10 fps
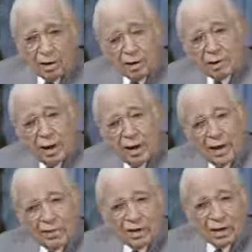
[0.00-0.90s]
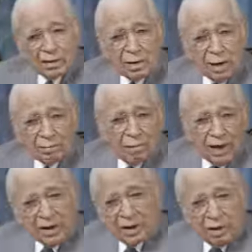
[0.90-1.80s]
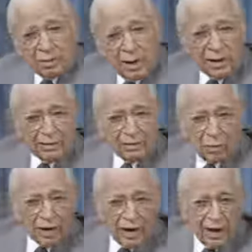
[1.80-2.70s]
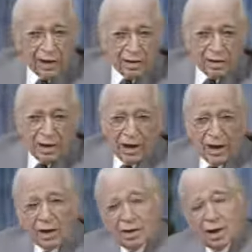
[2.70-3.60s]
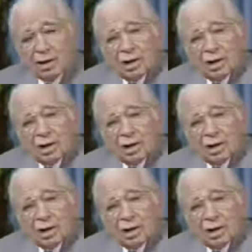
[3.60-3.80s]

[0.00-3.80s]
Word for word: And I think not many young men of 28 today